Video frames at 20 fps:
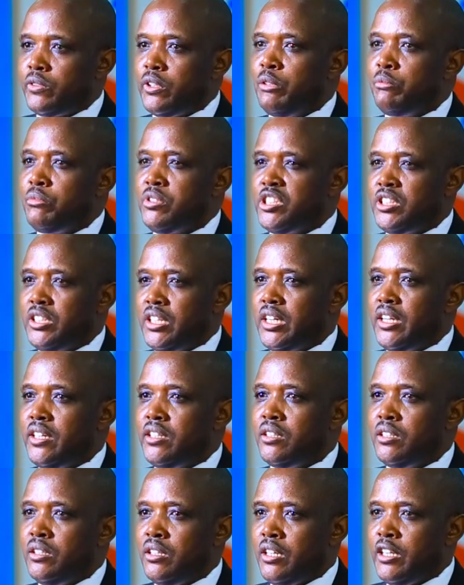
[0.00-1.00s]

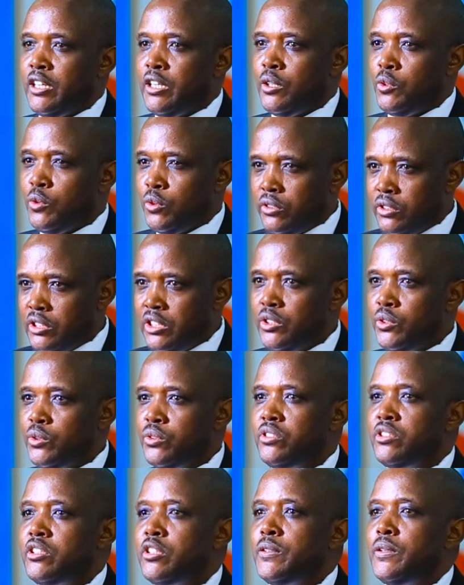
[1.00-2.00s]
MCI
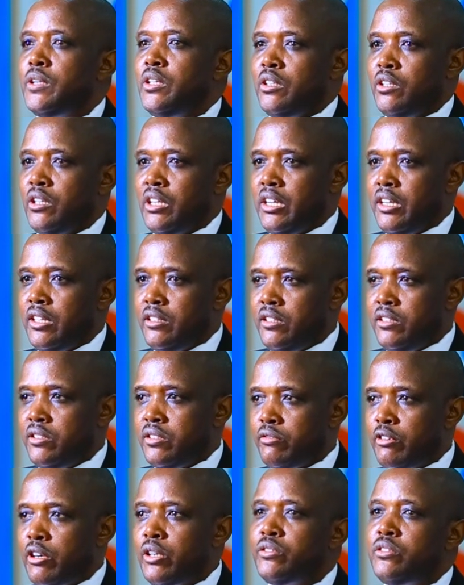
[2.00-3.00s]
continues
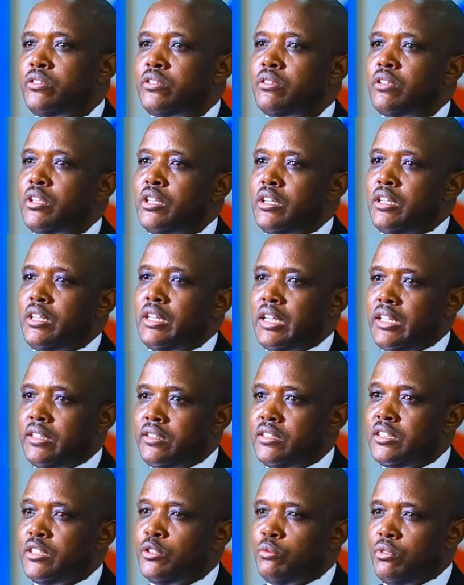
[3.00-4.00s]
this route, I
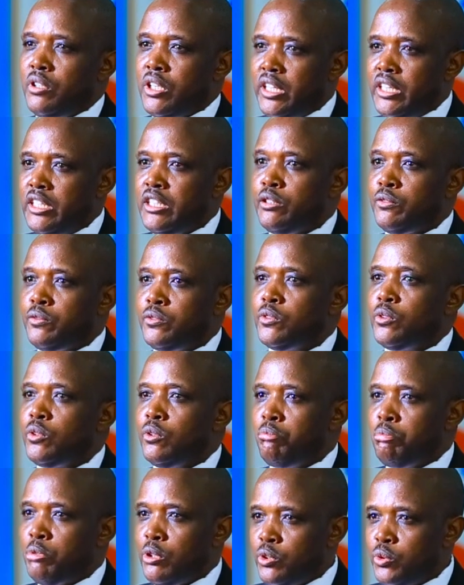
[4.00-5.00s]
think we are in
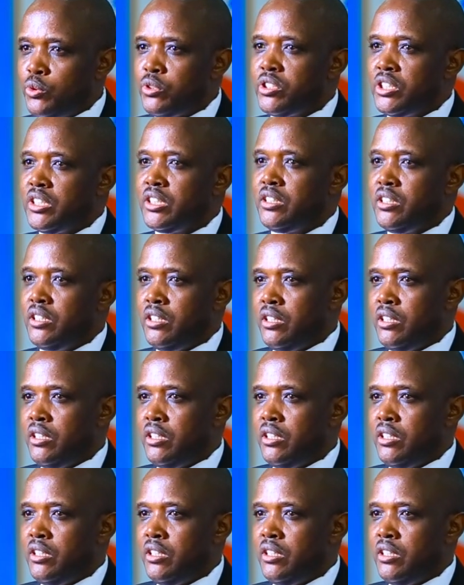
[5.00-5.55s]
for producing the